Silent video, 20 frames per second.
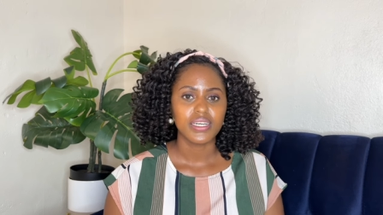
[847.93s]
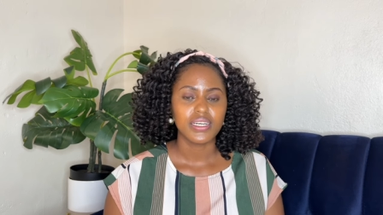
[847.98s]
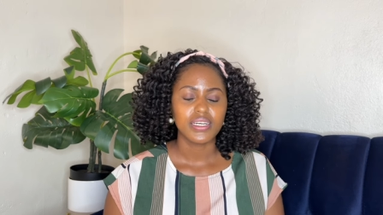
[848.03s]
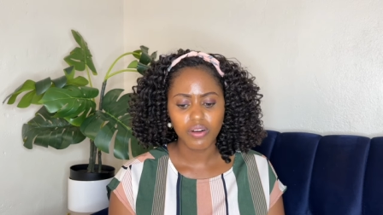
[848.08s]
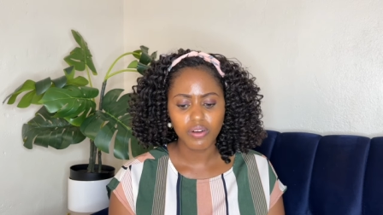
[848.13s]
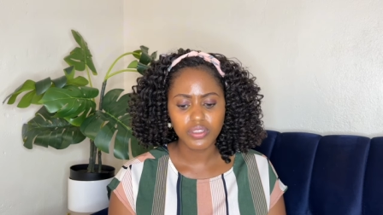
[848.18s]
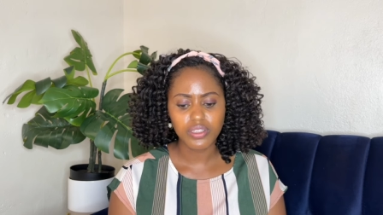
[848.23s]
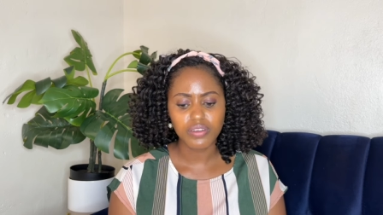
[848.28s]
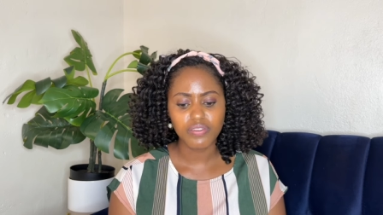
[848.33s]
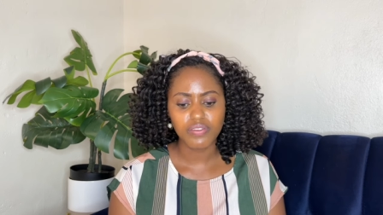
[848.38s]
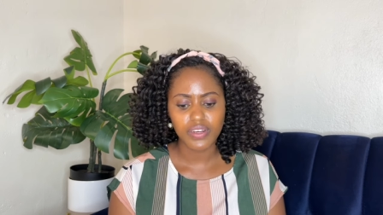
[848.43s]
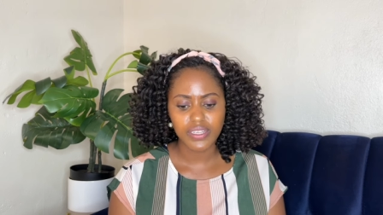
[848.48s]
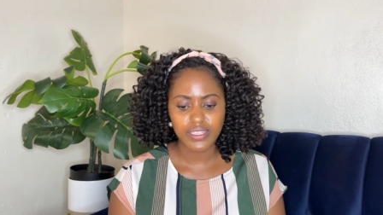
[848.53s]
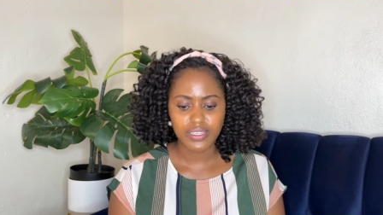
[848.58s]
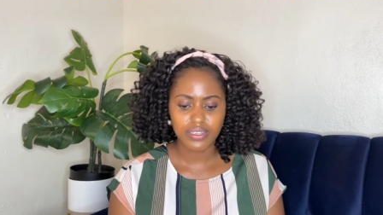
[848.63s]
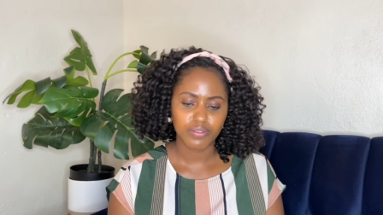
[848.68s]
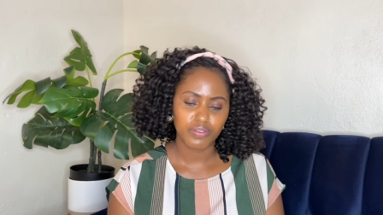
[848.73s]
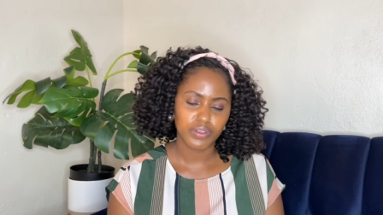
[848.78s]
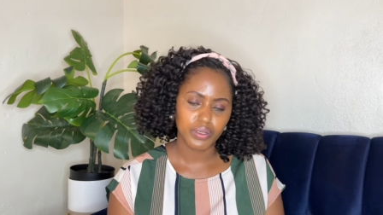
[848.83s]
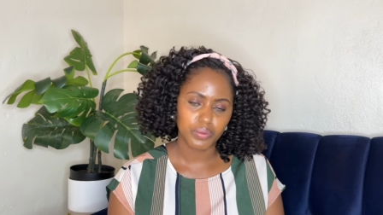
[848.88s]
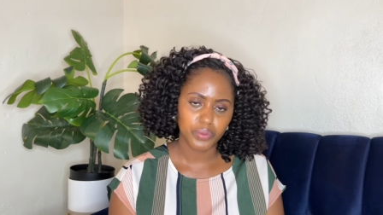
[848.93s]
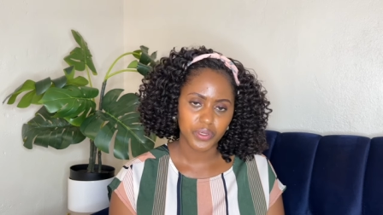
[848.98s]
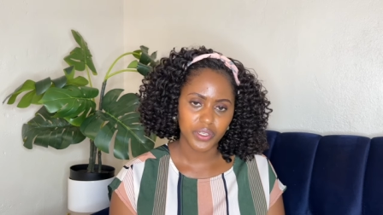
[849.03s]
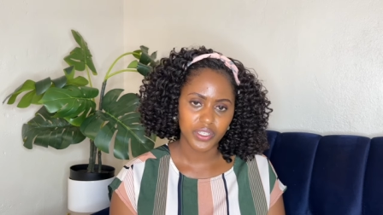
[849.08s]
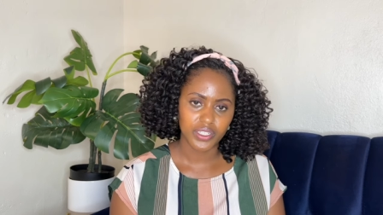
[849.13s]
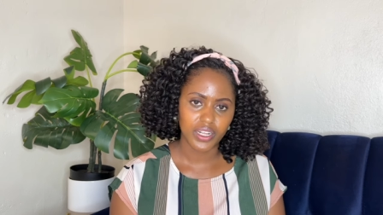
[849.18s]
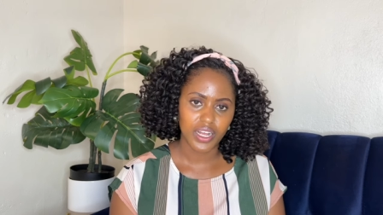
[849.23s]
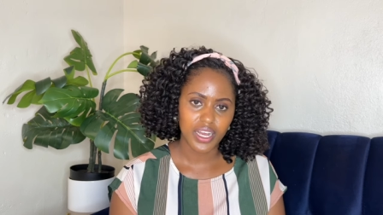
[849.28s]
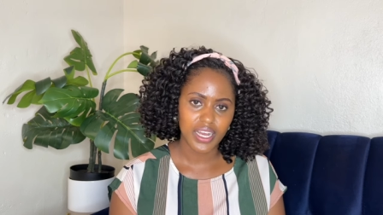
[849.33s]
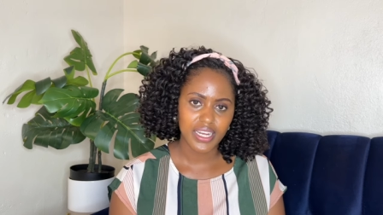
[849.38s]
On the 1st of
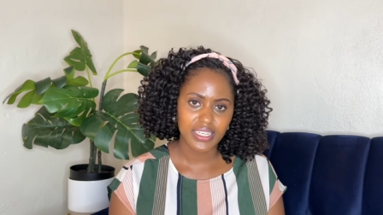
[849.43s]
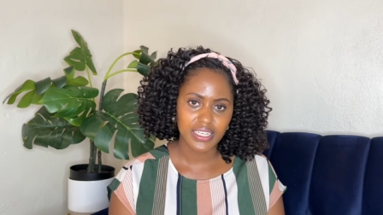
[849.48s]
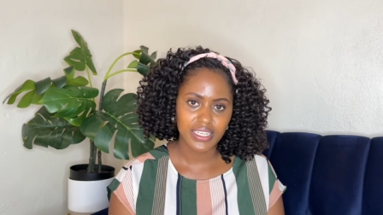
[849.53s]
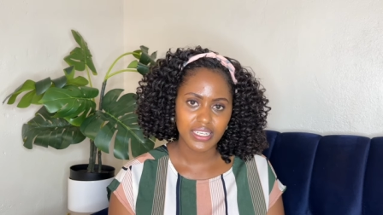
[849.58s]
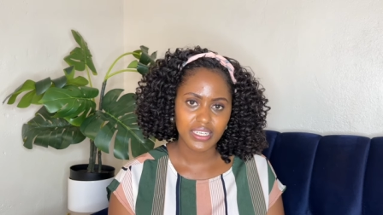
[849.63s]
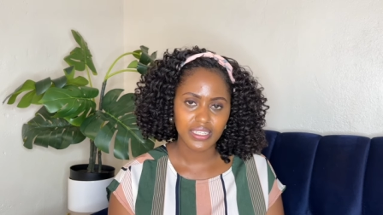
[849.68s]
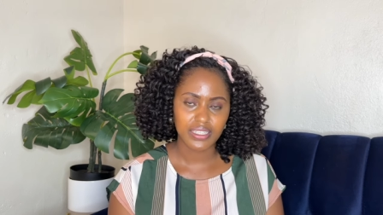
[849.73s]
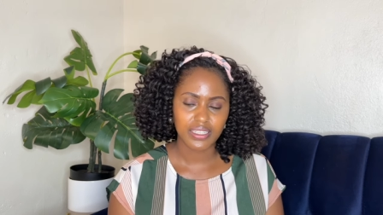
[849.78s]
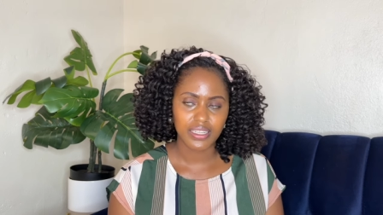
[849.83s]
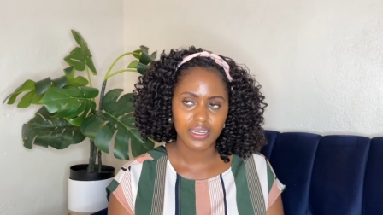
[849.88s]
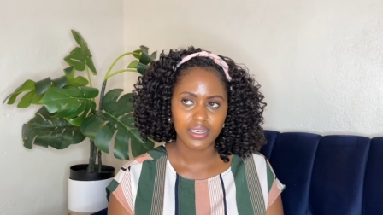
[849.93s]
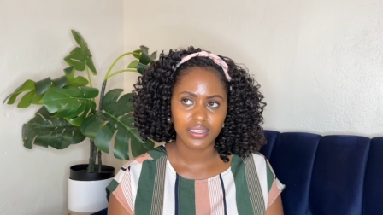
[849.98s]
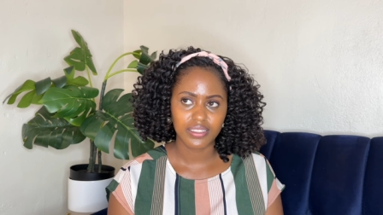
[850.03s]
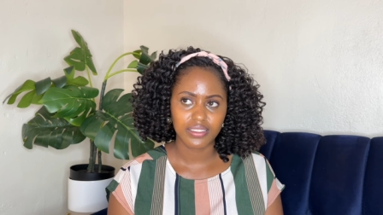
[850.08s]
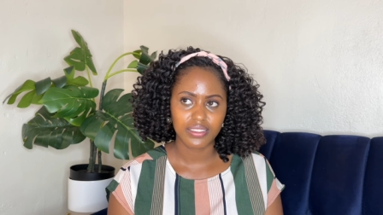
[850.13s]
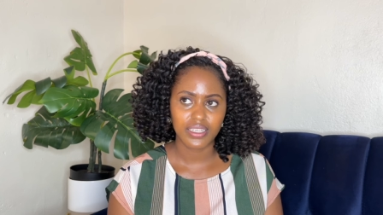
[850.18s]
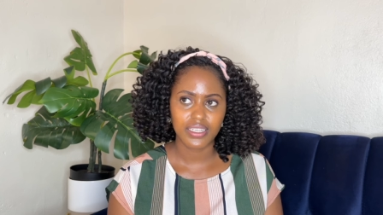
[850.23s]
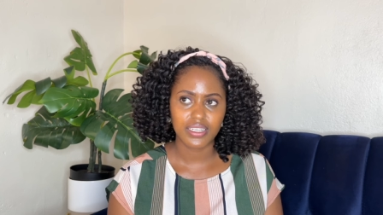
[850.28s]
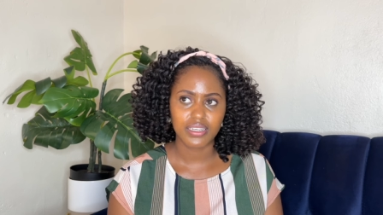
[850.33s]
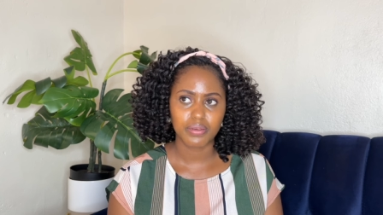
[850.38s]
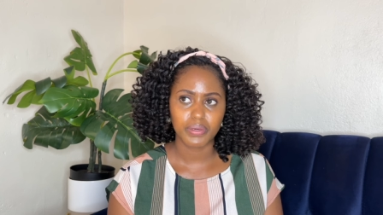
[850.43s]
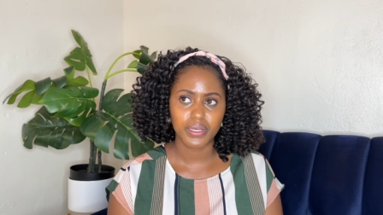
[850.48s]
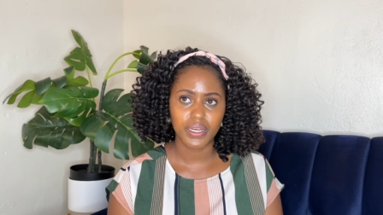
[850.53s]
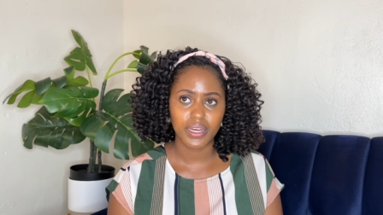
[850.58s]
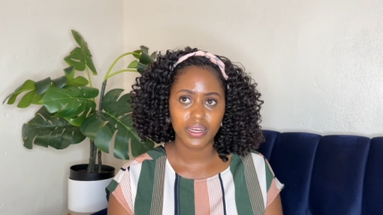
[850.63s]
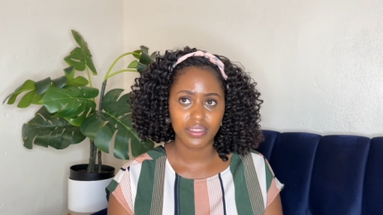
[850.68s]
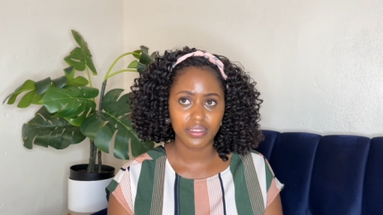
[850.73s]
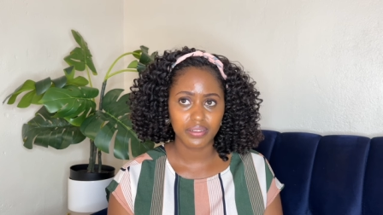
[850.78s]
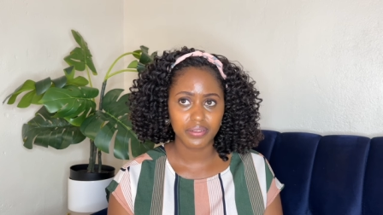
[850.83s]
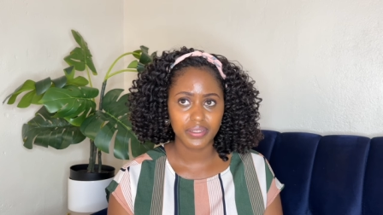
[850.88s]
April, I attended the interview
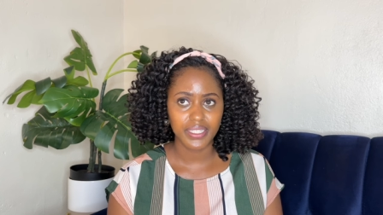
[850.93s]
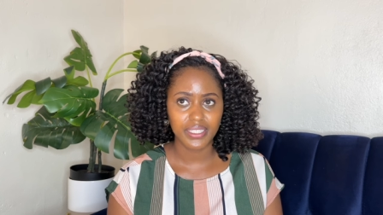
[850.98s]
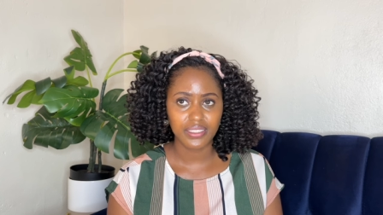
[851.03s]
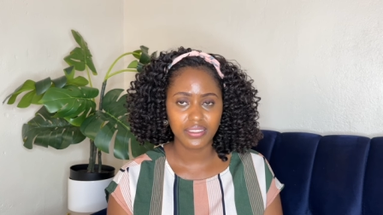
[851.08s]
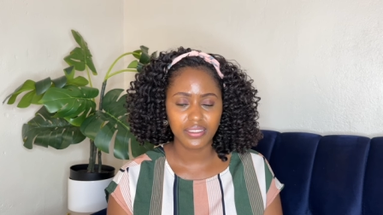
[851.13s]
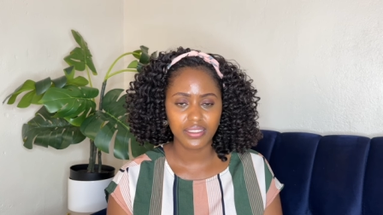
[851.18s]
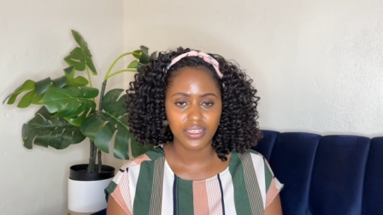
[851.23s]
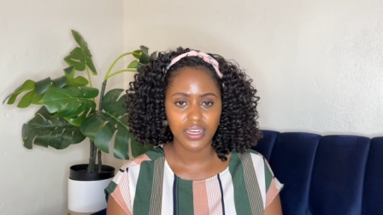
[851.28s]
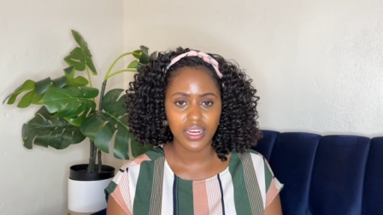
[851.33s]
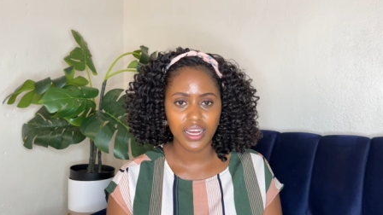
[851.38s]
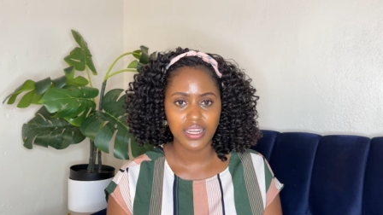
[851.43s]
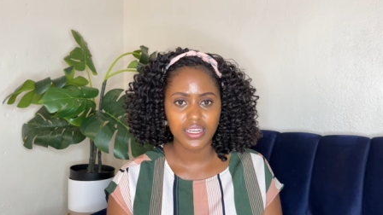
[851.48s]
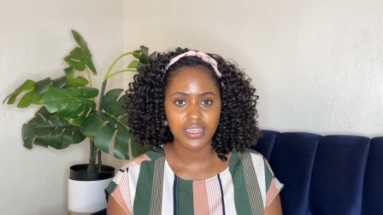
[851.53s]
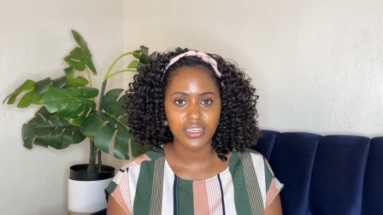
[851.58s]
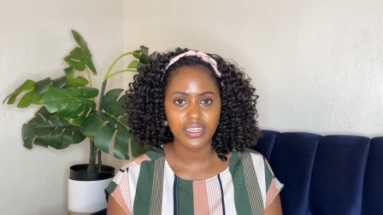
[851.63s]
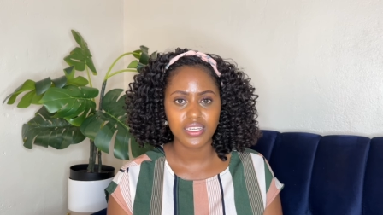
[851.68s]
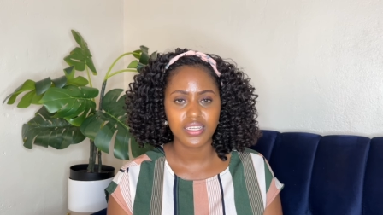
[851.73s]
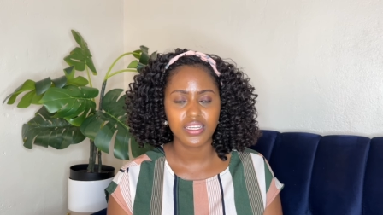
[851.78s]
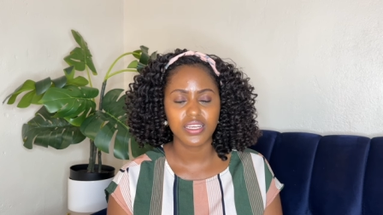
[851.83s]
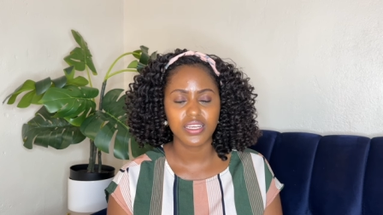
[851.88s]
gathering and